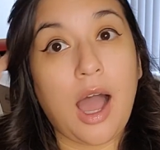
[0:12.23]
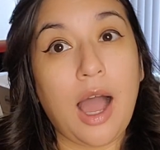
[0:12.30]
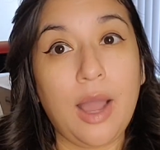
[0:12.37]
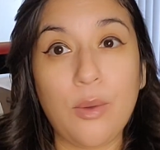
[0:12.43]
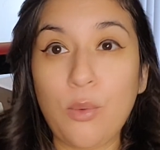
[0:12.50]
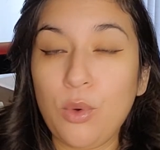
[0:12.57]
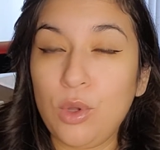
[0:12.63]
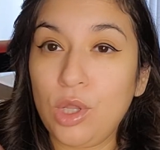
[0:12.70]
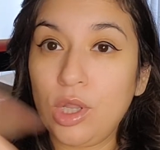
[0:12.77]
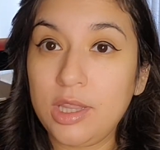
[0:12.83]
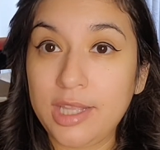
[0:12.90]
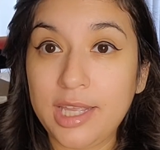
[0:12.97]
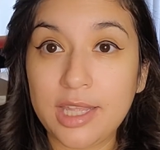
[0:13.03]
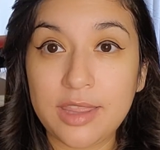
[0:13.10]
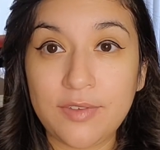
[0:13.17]
I will
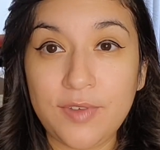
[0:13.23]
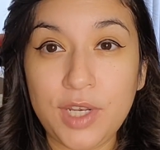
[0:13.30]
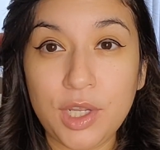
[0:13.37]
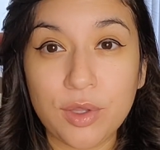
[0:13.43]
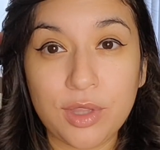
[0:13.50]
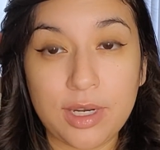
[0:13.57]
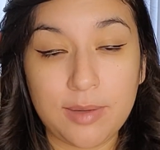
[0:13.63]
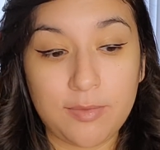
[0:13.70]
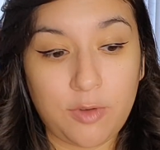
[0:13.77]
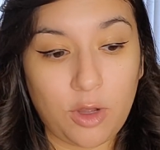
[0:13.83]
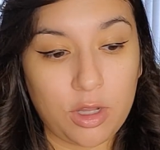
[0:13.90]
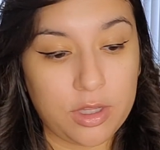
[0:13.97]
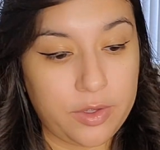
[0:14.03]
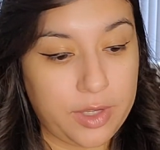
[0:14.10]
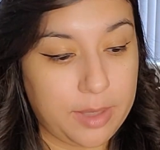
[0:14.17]
link the video that I'm
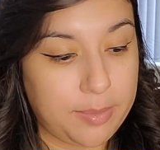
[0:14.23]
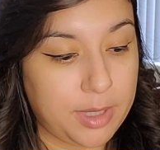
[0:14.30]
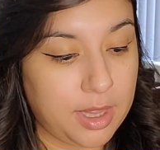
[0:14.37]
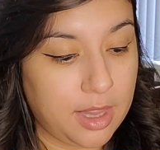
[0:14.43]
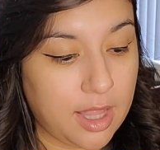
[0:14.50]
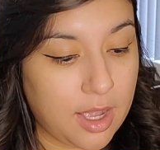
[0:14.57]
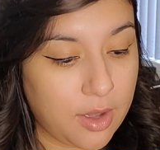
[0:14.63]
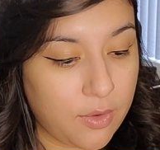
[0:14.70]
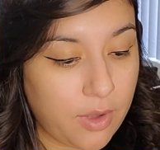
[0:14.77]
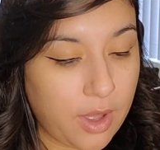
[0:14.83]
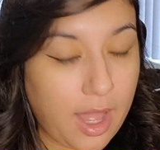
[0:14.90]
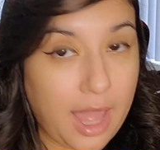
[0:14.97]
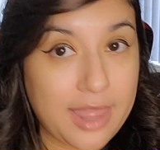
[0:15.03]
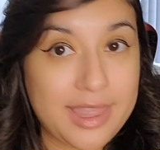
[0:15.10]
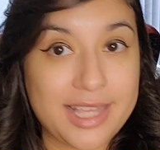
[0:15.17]
following
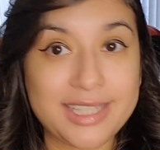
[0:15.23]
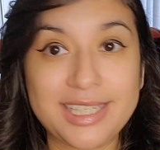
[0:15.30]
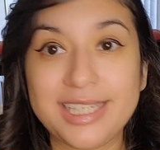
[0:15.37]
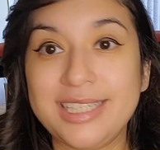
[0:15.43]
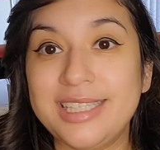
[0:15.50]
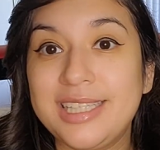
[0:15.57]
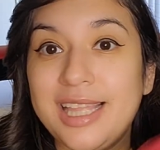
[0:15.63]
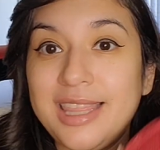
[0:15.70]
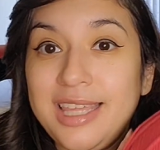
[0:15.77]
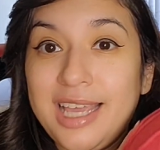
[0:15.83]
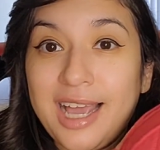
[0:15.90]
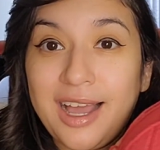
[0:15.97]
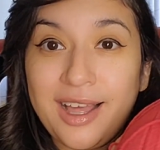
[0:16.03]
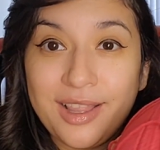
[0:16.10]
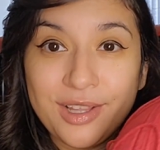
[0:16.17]
below. This is the
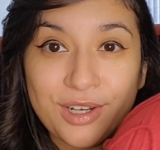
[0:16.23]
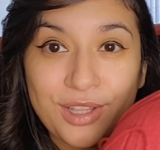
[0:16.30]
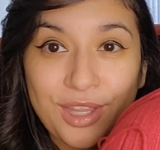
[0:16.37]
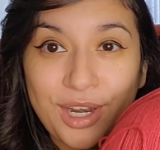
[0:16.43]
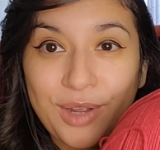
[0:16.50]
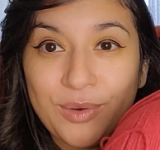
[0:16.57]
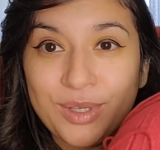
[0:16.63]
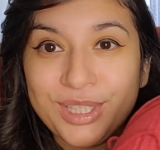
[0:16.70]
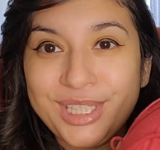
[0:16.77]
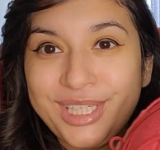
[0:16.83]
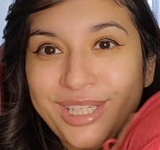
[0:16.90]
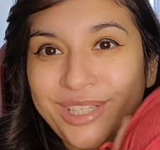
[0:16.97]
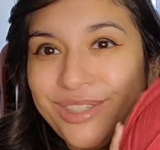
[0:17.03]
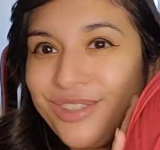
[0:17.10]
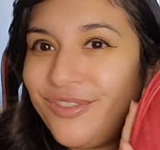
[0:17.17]
color that I want
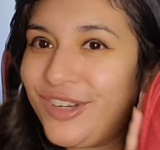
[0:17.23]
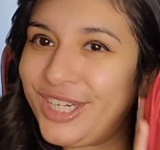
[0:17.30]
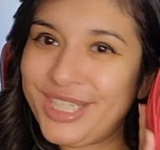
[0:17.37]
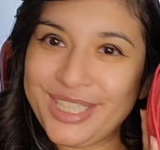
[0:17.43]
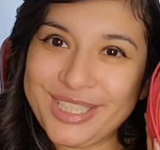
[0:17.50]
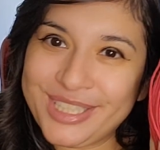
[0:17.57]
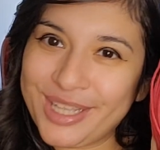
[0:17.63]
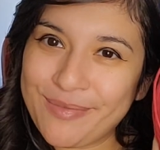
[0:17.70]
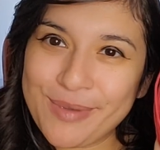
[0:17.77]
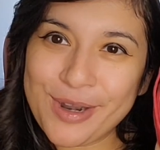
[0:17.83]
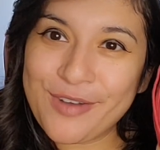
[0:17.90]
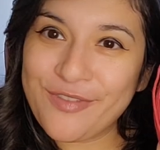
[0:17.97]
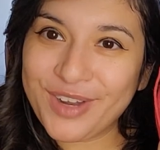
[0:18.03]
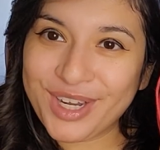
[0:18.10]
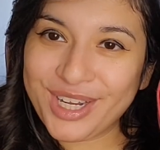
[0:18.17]
to use, very
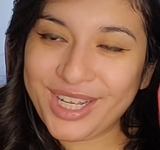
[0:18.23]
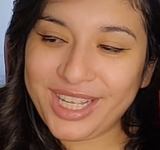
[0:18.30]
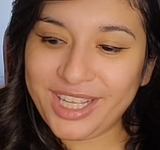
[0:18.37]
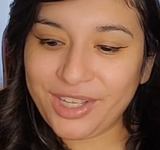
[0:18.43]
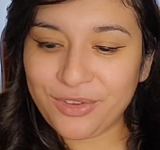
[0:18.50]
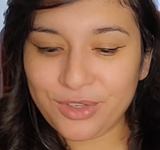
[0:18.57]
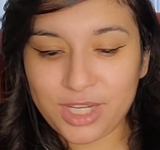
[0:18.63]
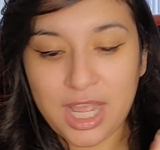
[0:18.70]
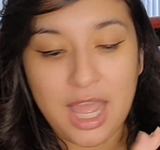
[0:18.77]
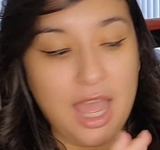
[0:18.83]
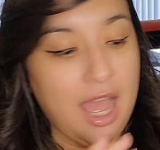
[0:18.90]
summer, very cute.